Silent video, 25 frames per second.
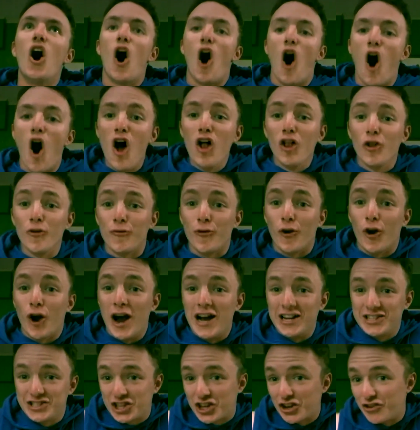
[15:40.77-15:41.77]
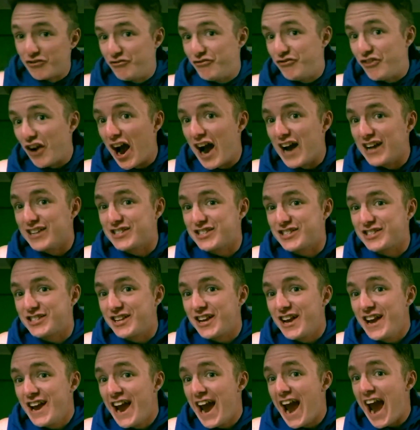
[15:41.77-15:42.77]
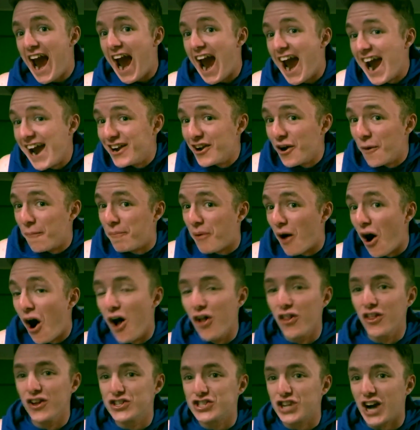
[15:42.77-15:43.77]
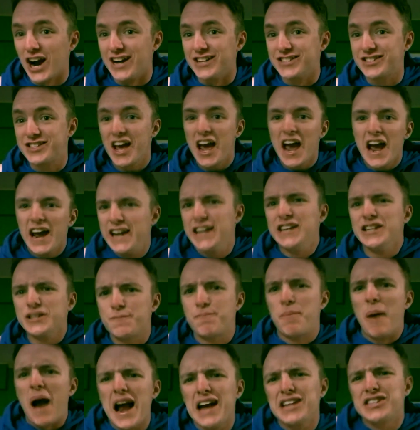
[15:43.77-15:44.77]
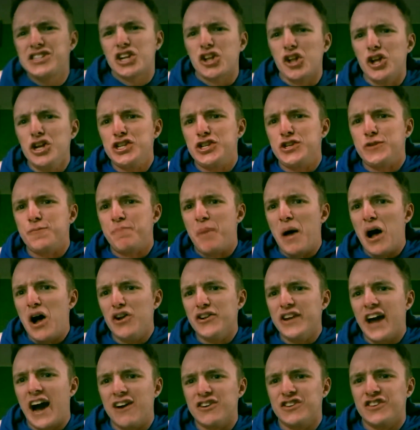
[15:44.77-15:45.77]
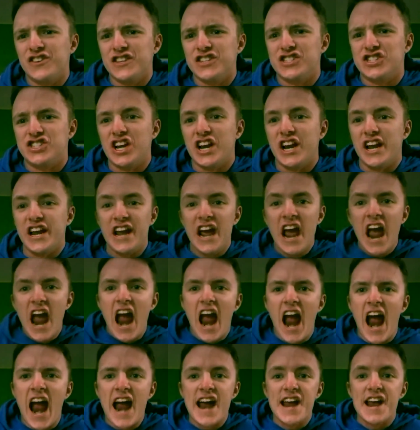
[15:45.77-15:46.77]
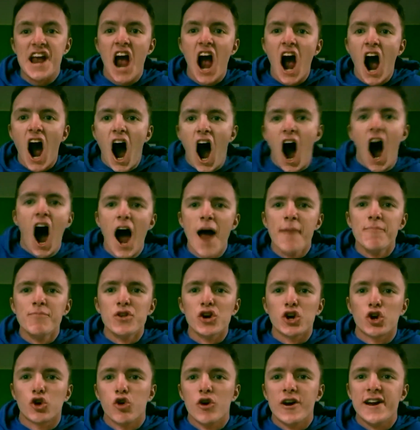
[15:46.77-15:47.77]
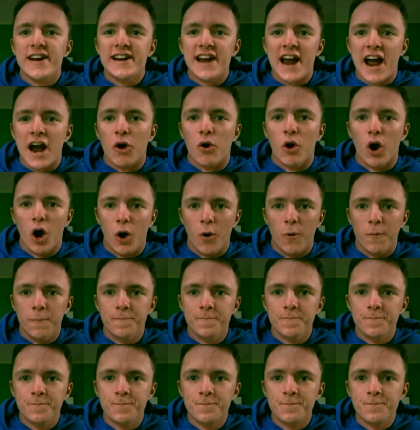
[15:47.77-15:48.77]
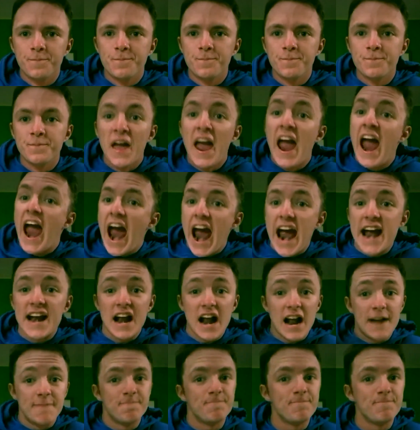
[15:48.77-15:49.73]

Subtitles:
Oliver has confessed and apologized. He's basically spelled out to the city, hey, I'm the Green Arrow. And